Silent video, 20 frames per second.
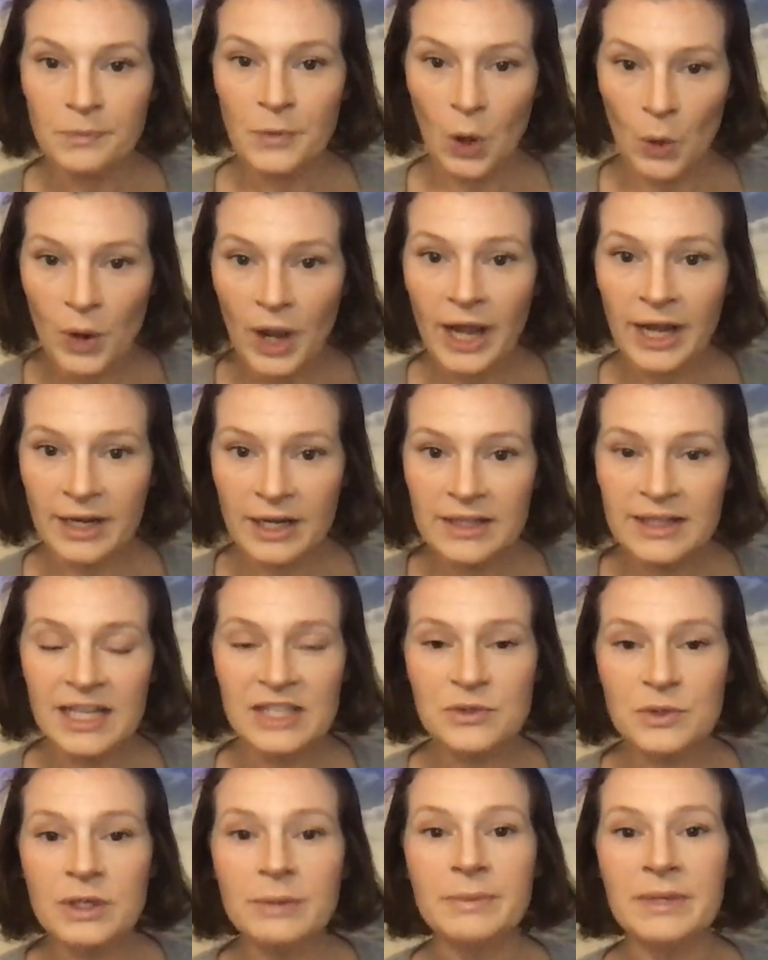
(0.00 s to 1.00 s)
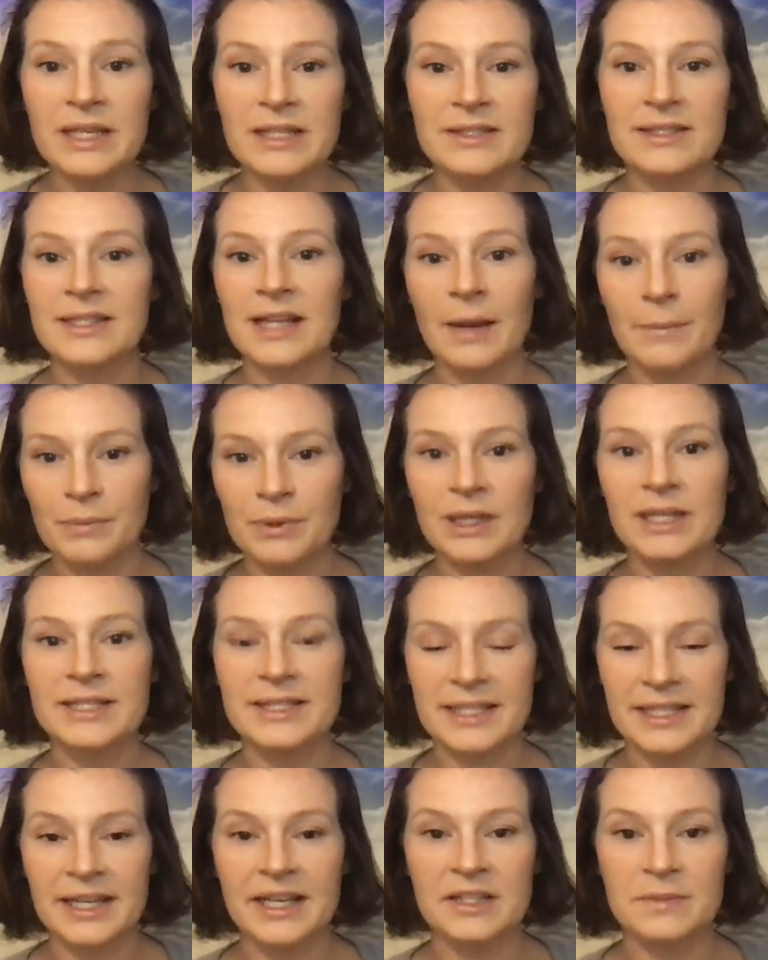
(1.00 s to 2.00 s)
Okay, and that's what it means, not
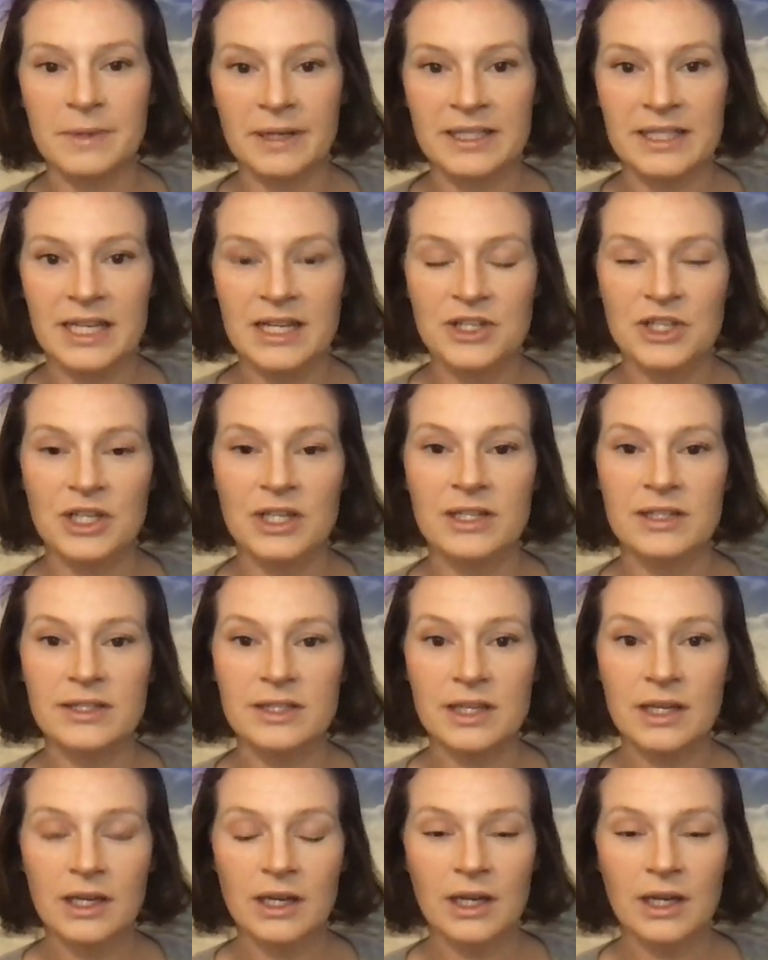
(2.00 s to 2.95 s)
placing expectations.